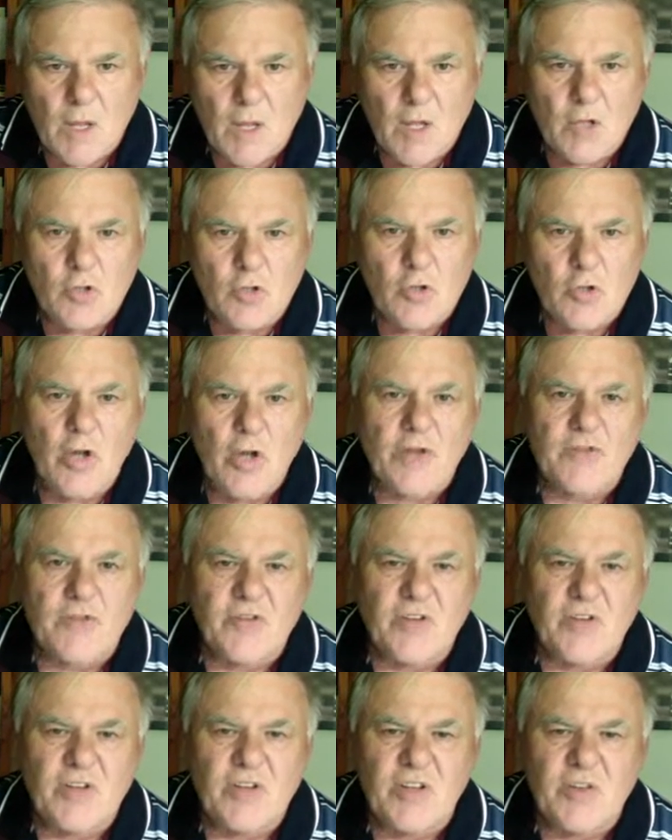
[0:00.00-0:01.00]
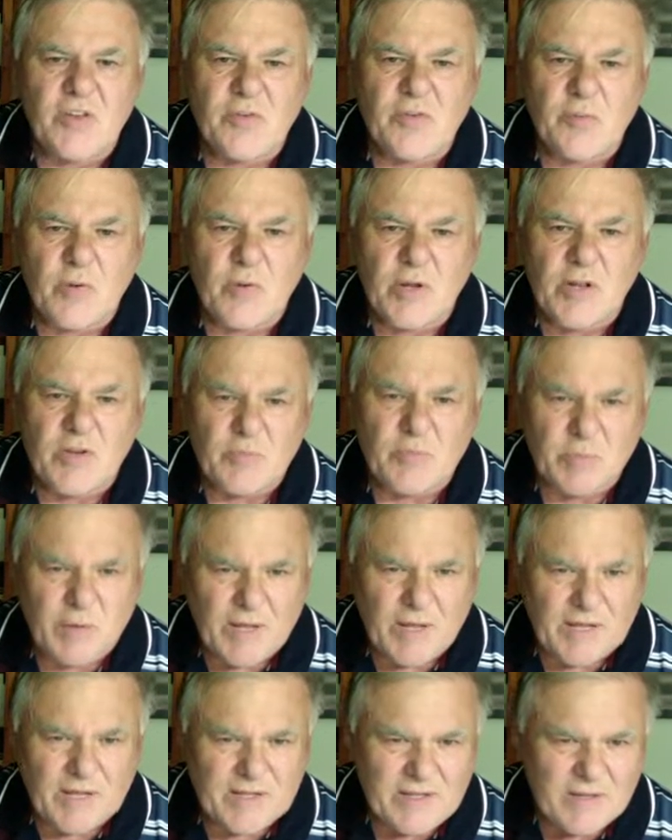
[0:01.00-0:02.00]
Knight to e3 is
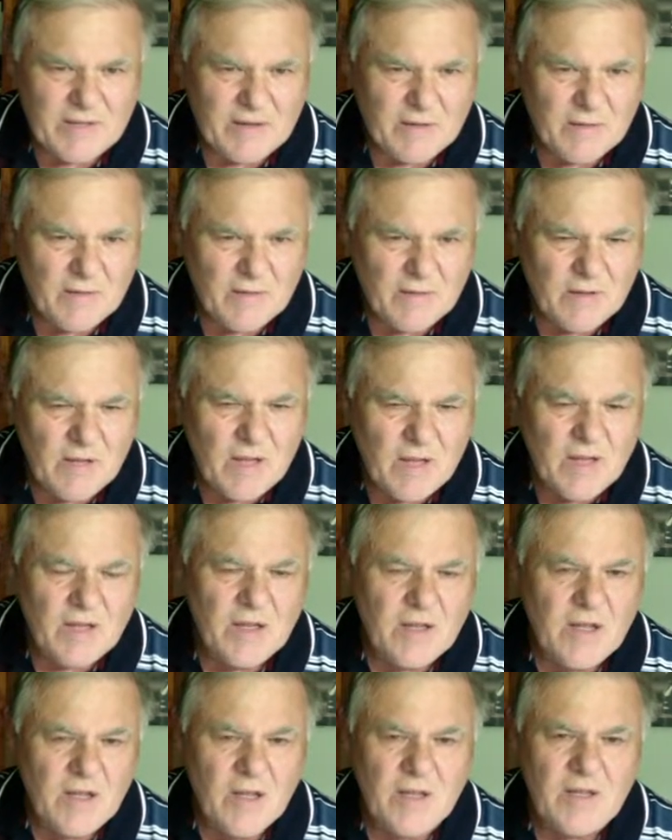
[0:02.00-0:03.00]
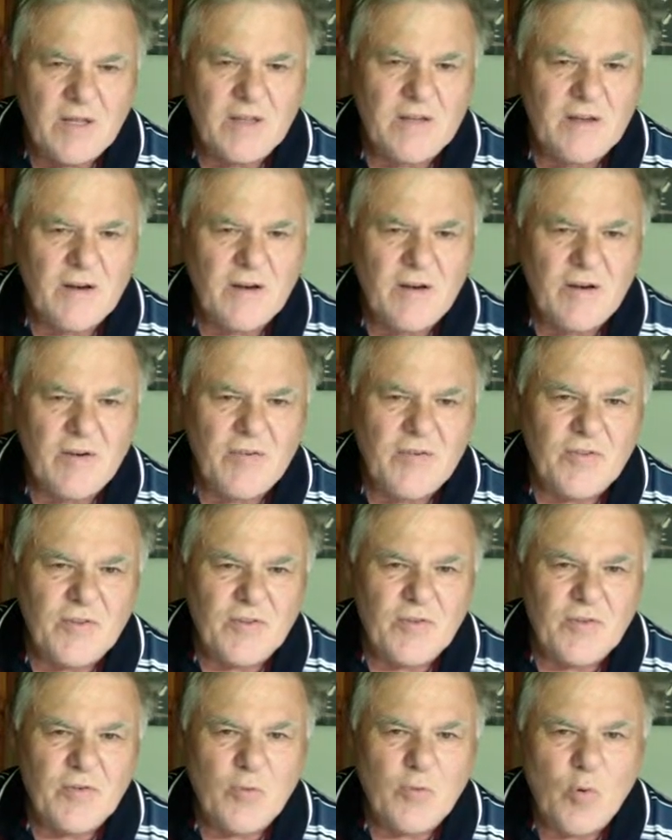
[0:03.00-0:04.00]
played now. Yeah, you notice that
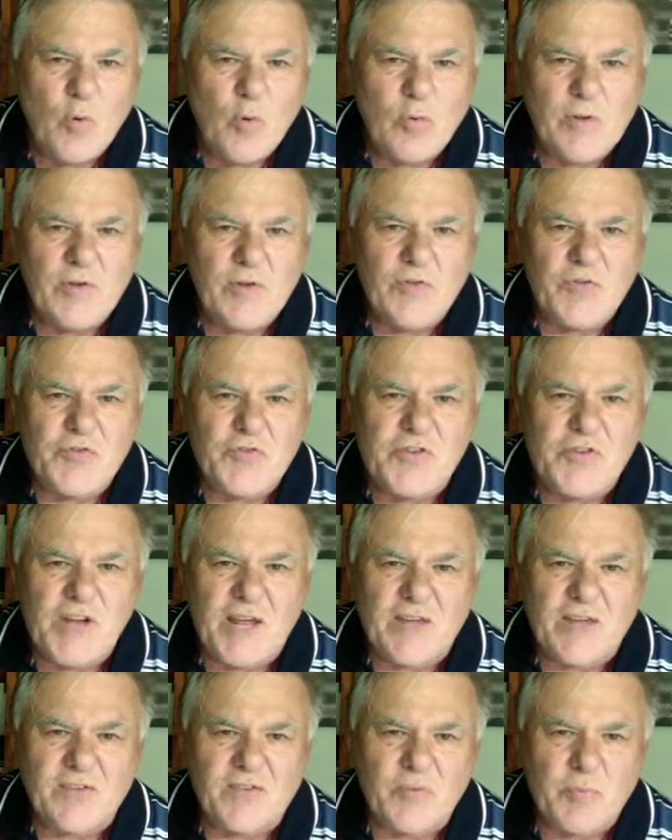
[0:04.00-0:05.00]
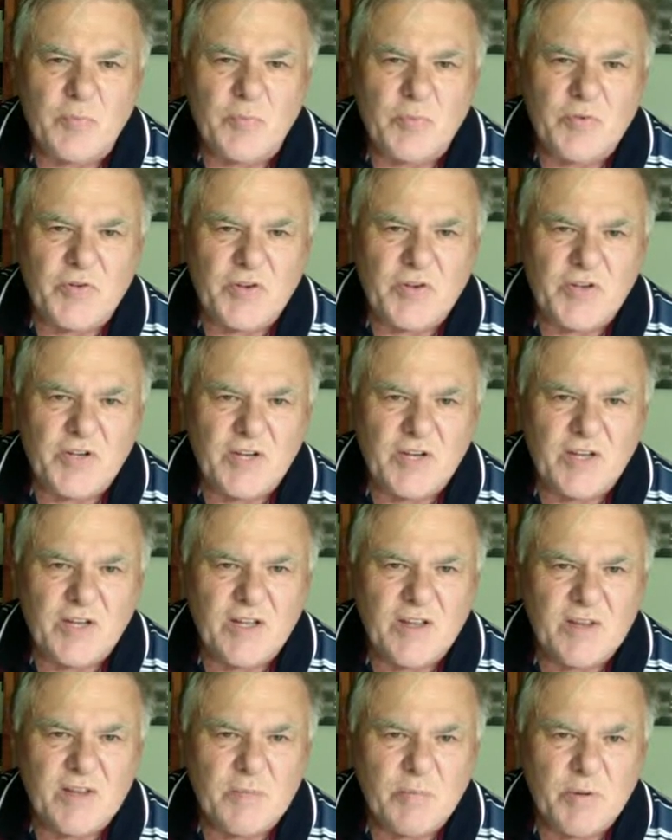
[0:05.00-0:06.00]
there's all this juxtapositioning of
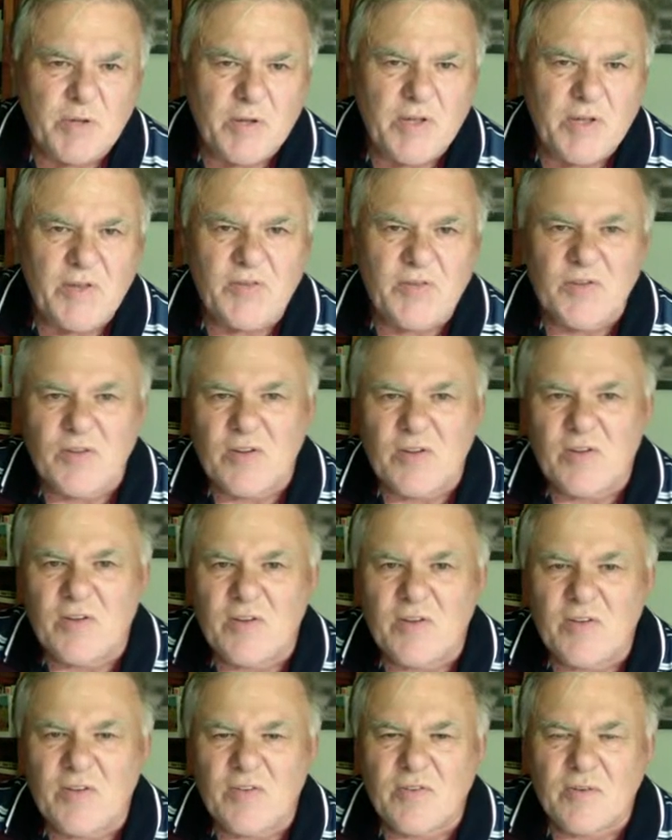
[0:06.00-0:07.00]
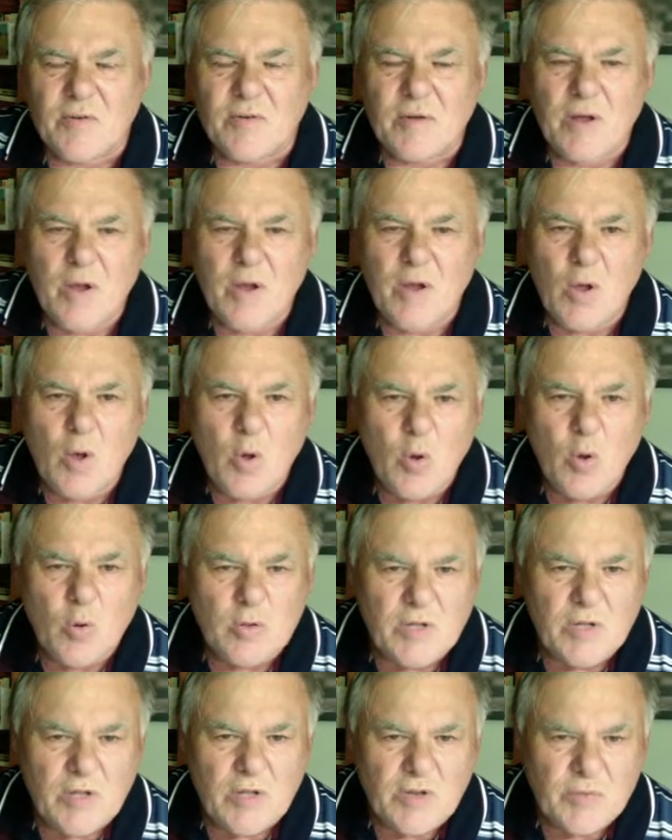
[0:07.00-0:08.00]
the pieces and all
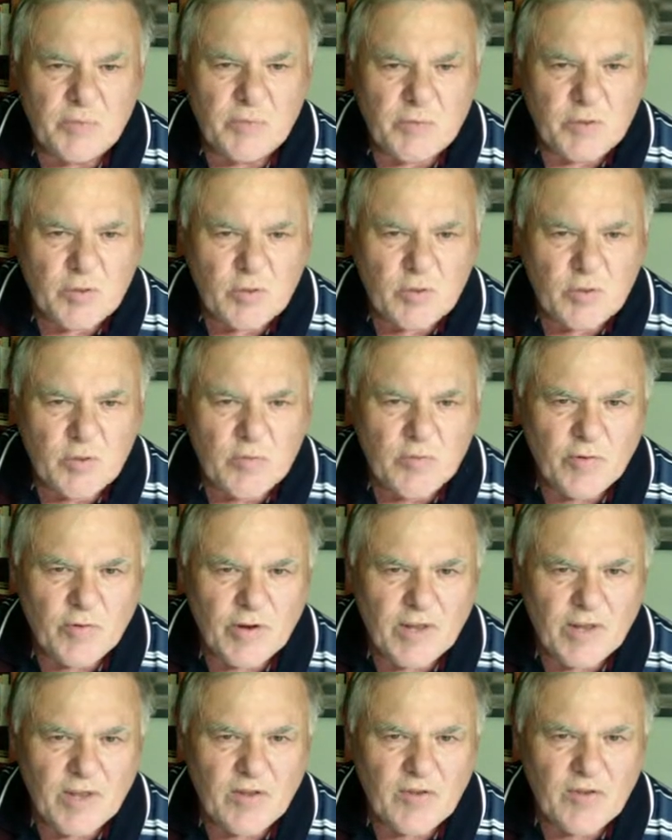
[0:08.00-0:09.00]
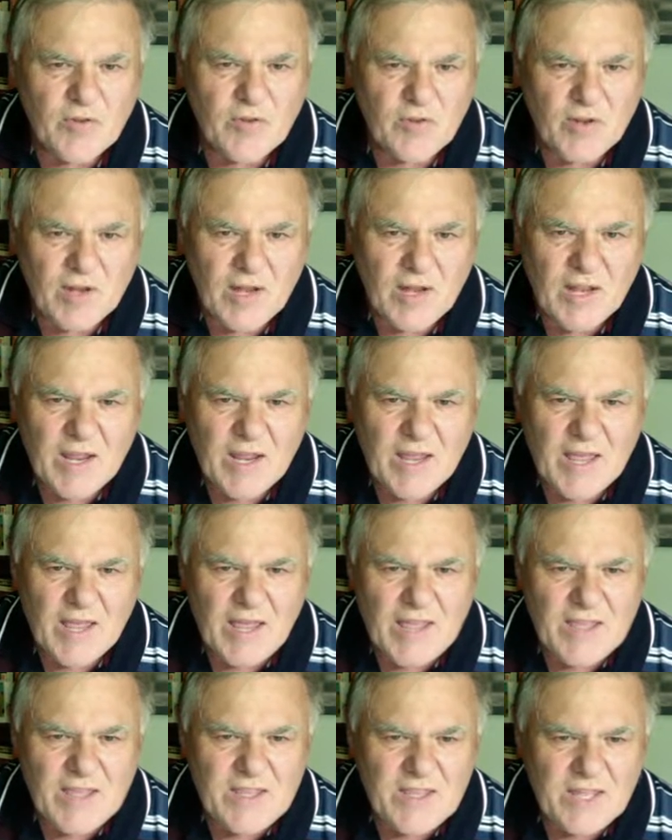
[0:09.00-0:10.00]
these manoeuvrings,
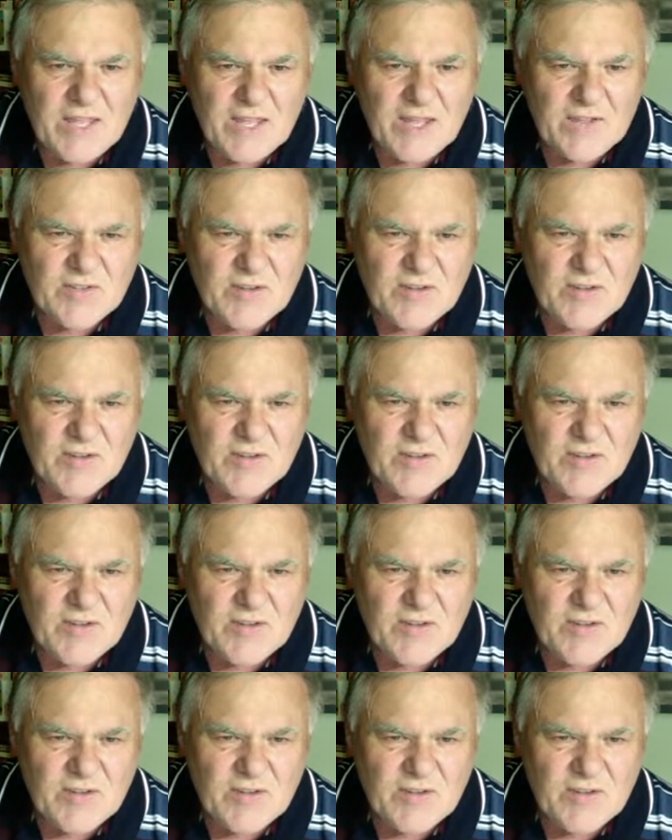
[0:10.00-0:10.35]
and yet